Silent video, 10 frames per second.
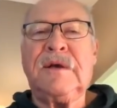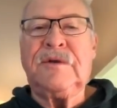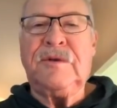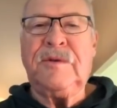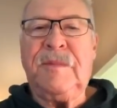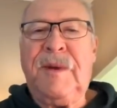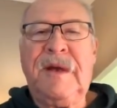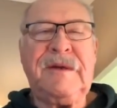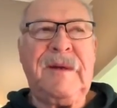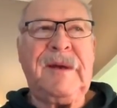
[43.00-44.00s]
to the
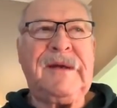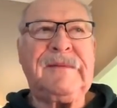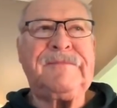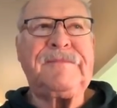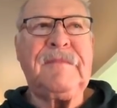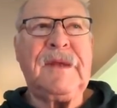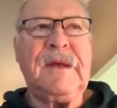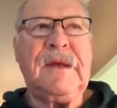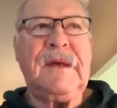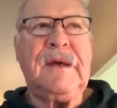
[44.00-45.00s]
pandemic.
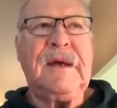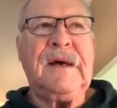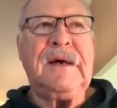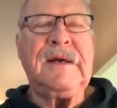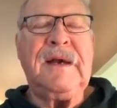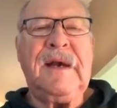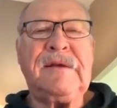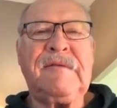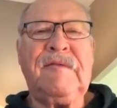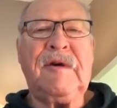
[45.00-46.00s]
He
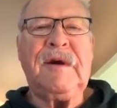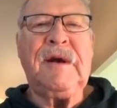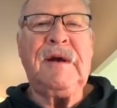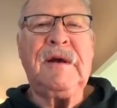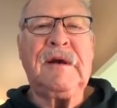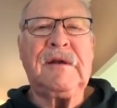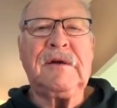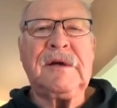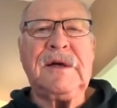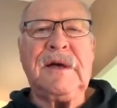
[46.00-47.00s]
has a very
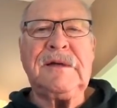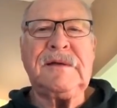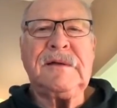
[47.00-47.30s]
clear-cut